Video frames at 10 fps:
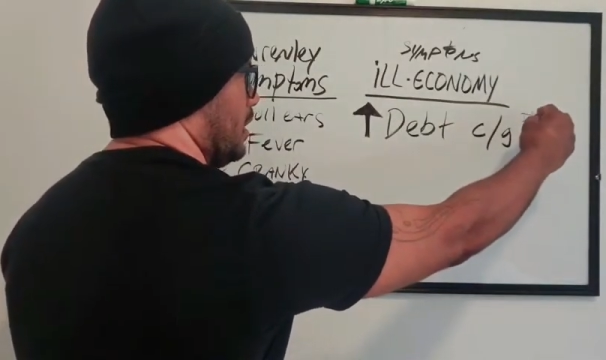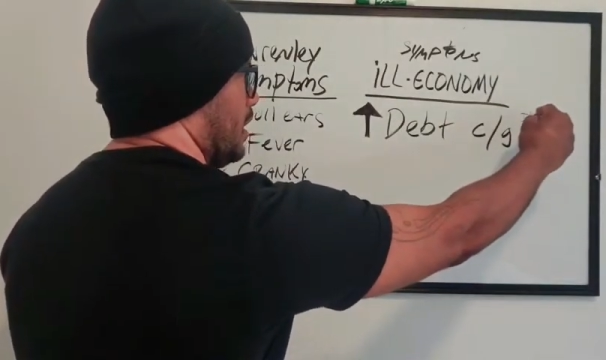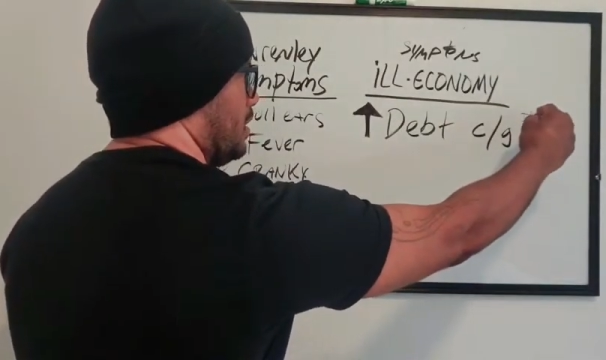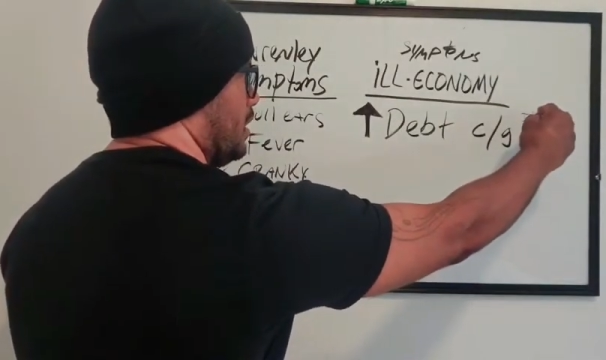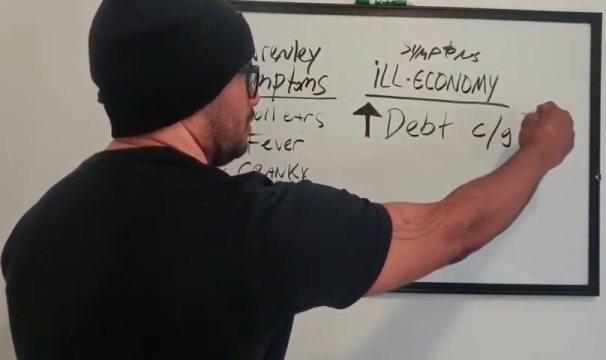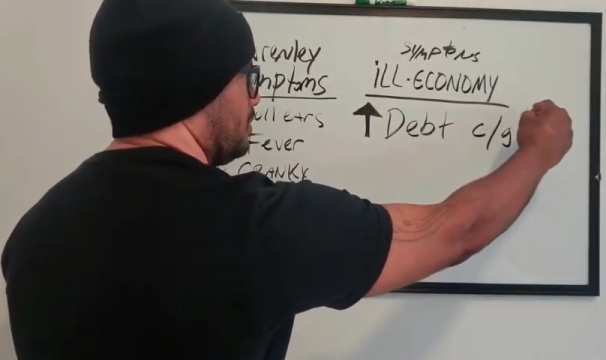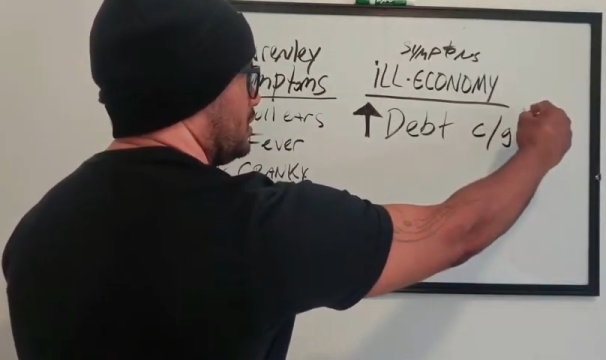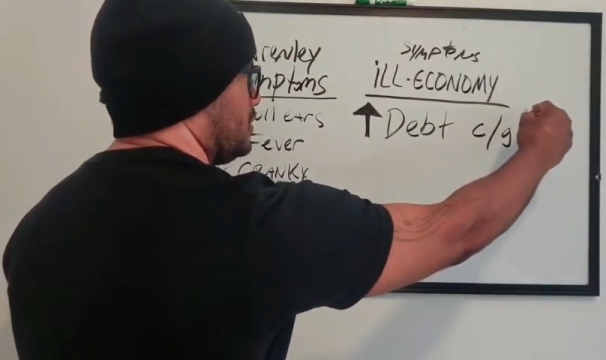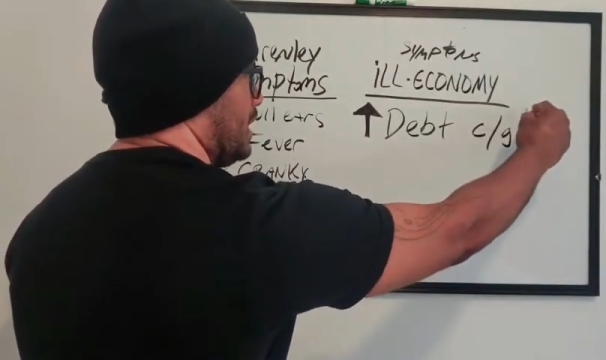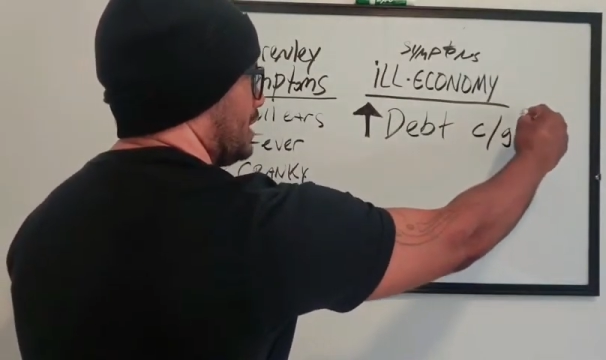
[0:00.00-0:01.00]
And then if
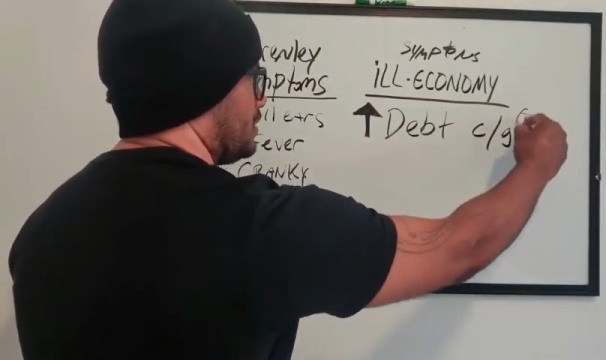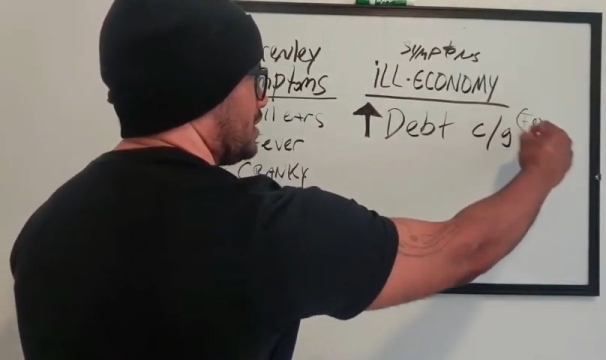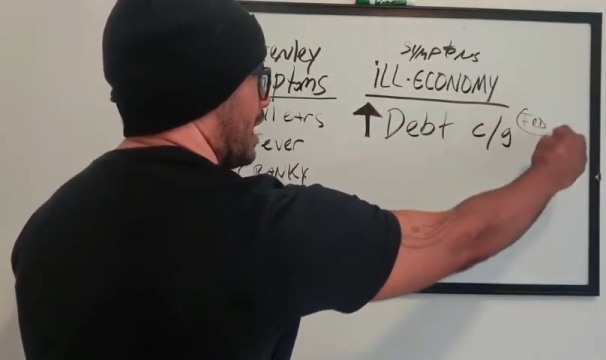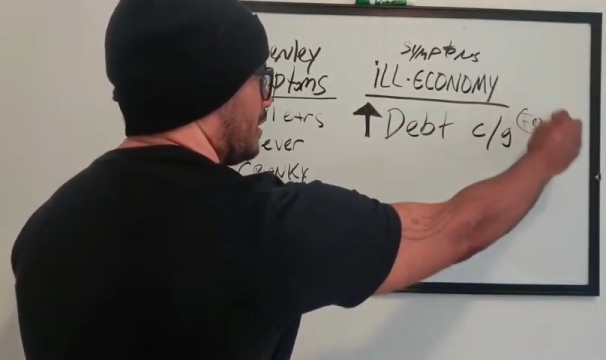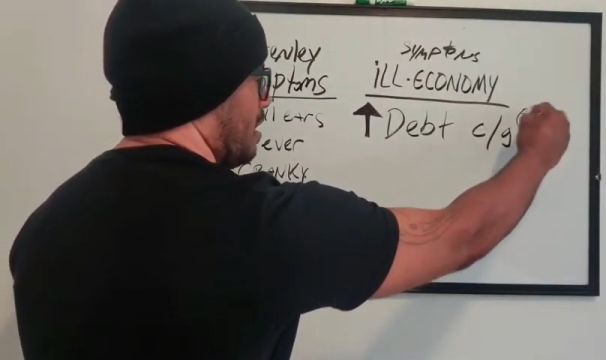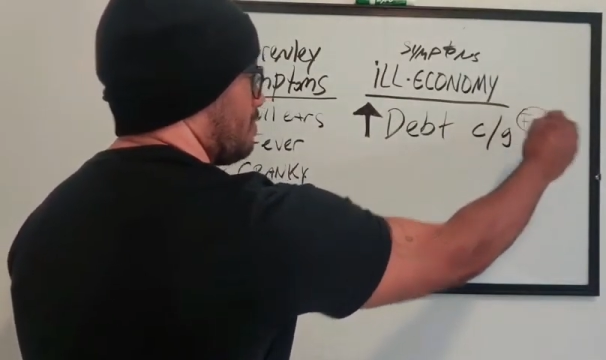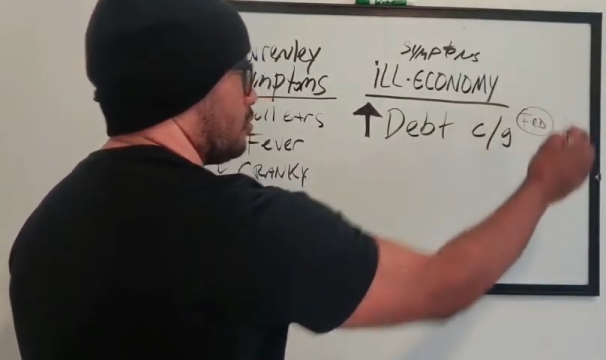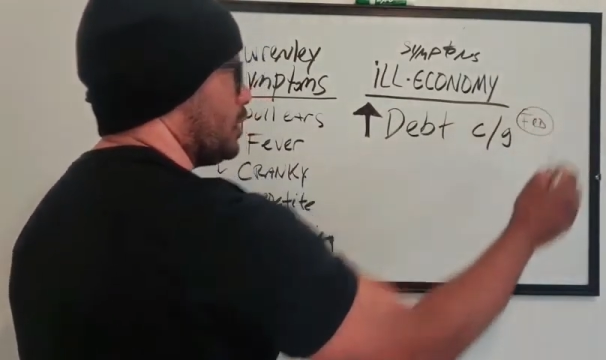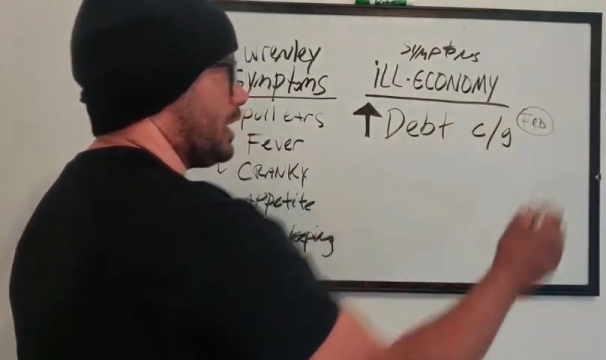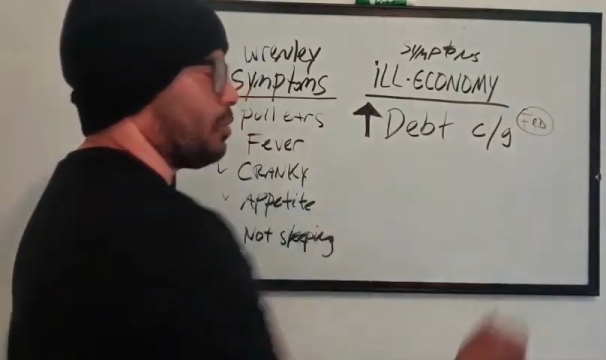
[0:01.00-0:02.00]
this debt's not
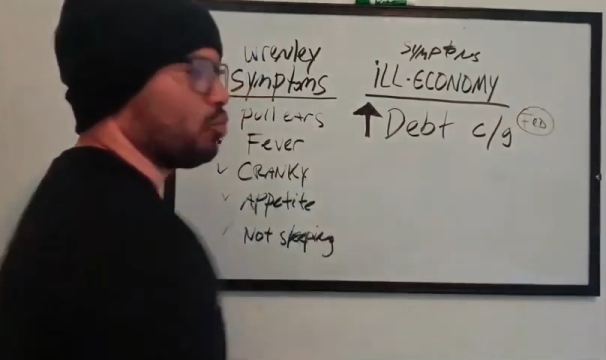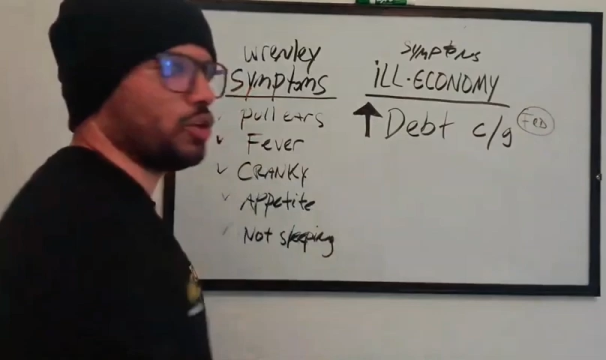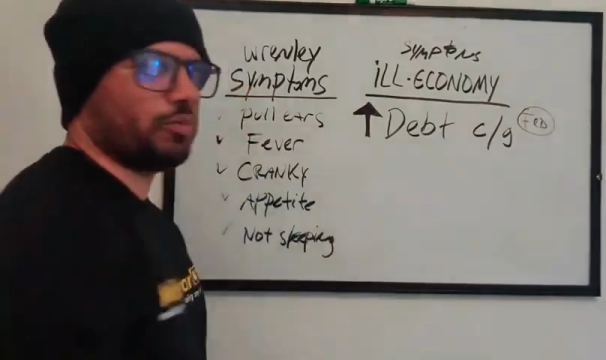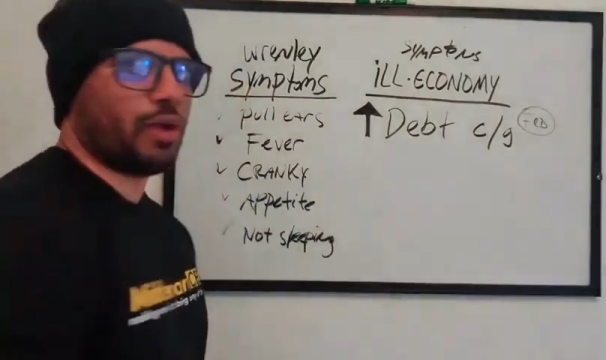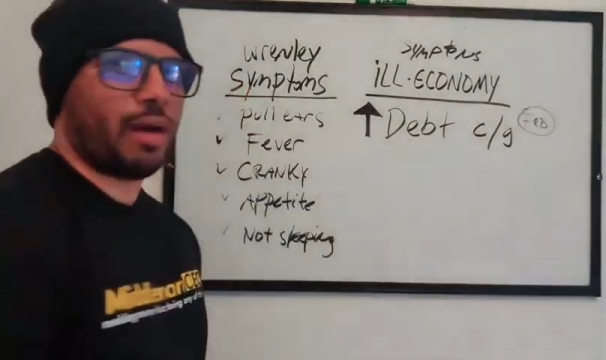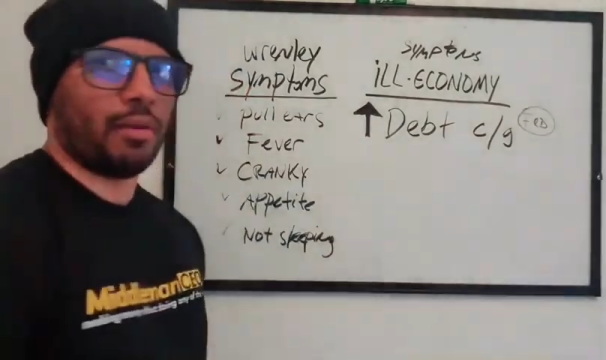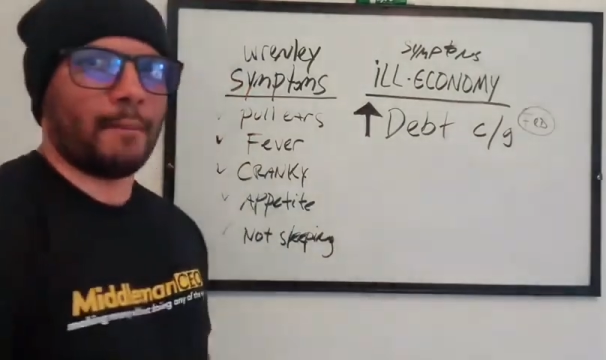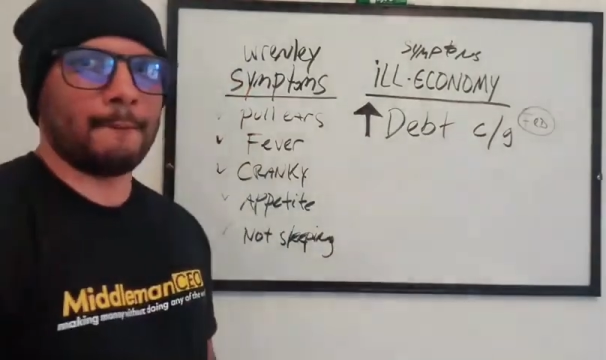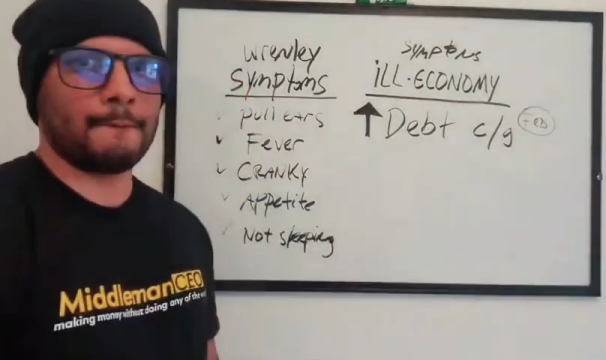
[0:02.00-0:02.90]
covered, we got a real problem.